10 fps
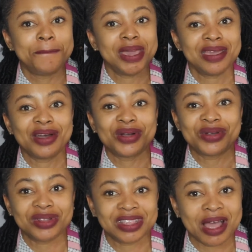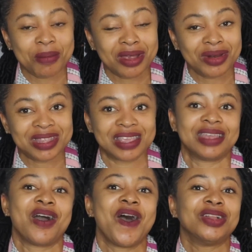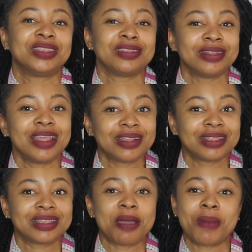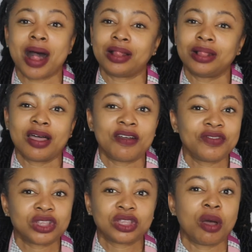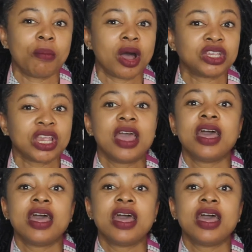Be a good Samaritan. Until next time, I love you so much.